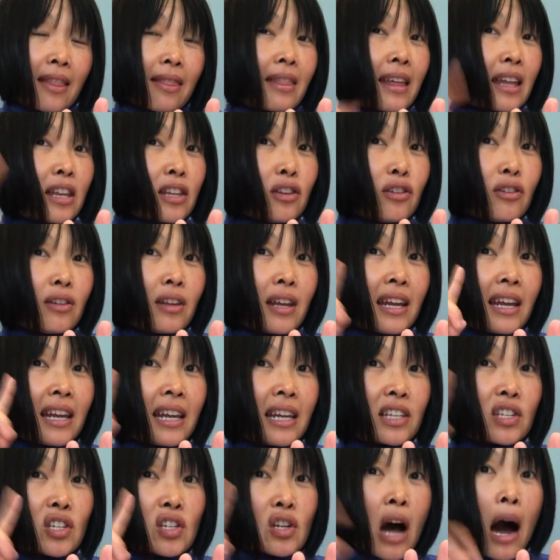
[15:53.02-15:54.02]
then it
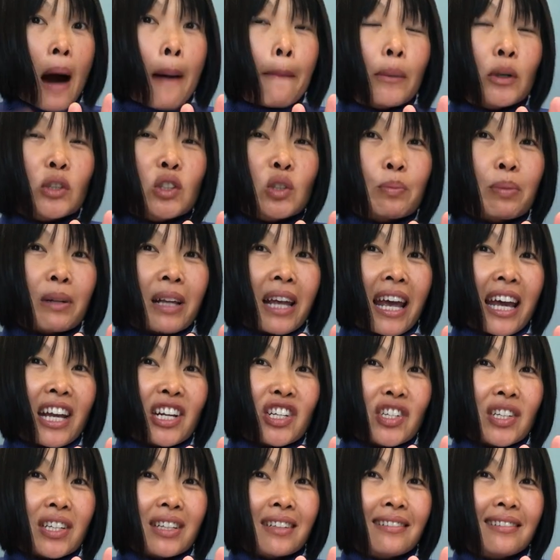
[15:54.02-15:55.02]
is not
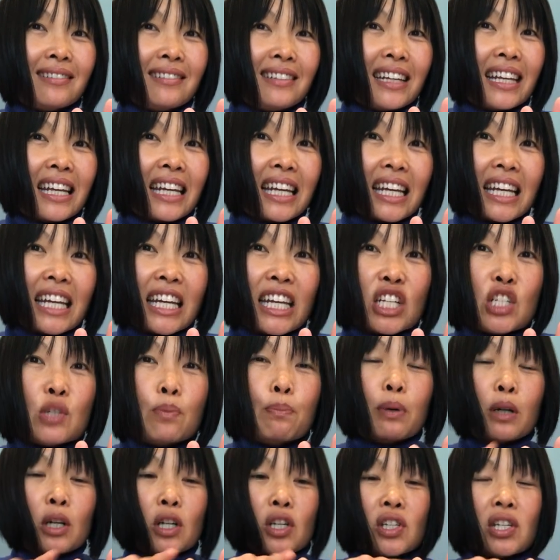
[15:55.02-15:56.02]
multiplication.
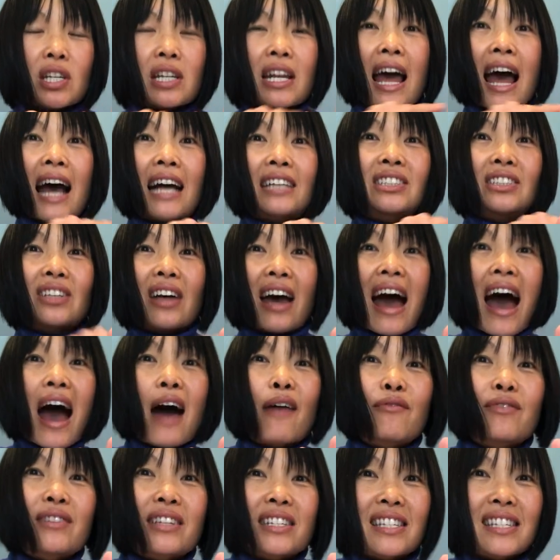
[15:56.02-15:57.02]
Each person has to
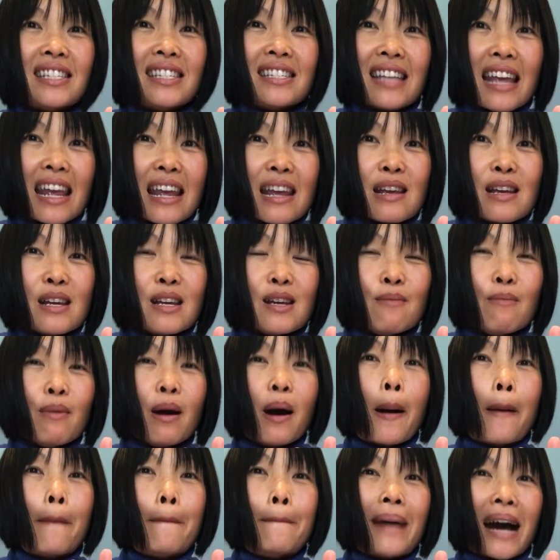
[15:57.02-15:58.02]
have the same
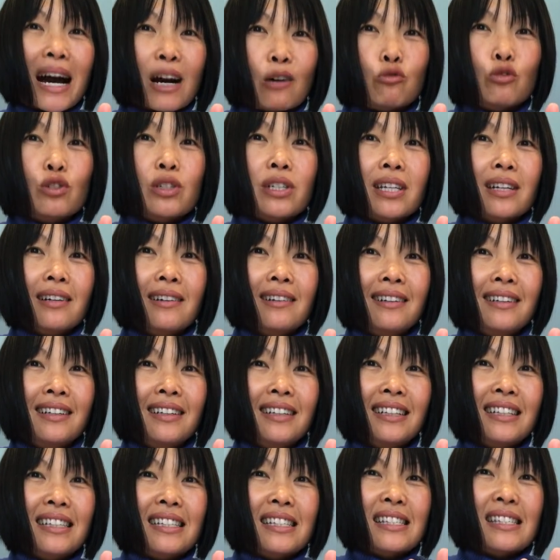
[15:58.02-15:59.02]
amount,
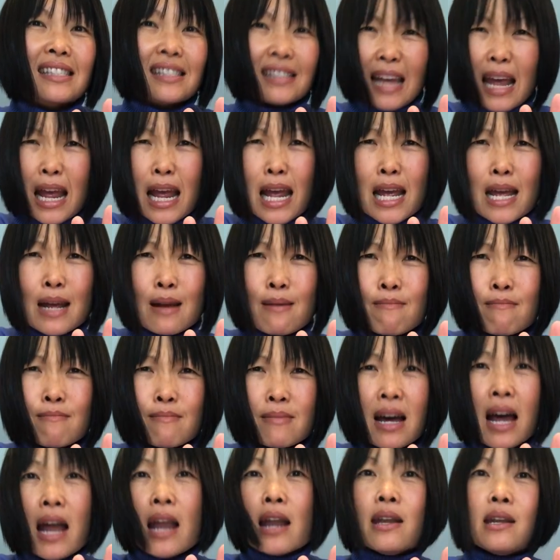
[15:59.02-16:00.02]

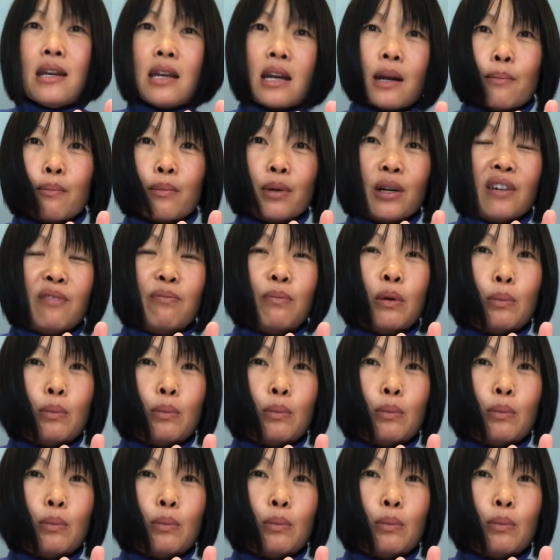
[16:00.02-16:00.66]
same number of